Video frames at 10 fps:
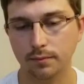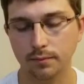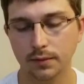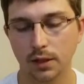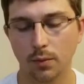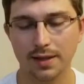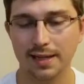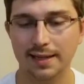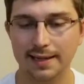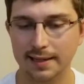One thing
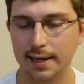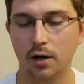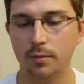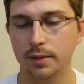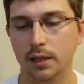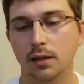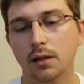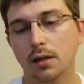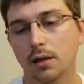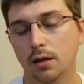that did help me,
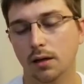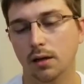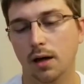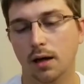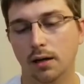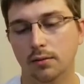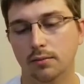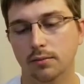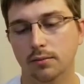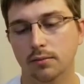
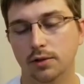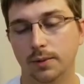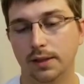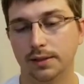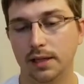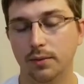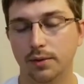which